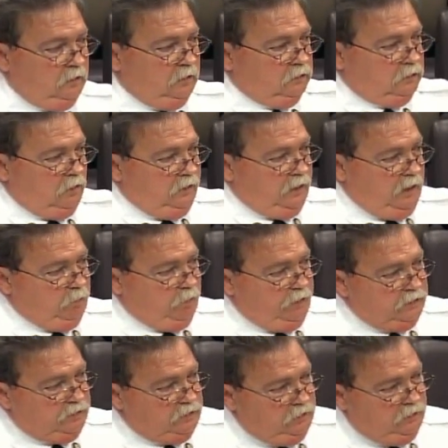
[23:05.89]
So, and that
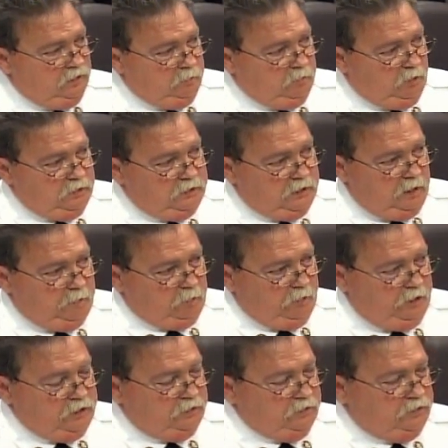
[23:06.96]
brings us to the Emergency
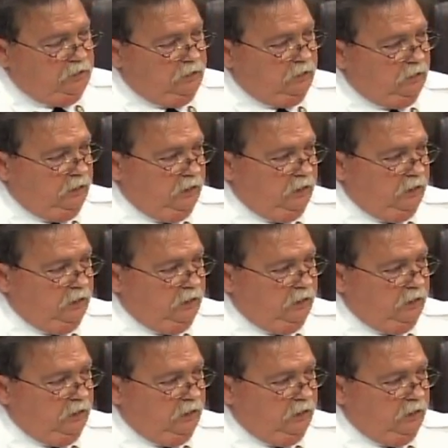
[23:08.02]
Operations Center.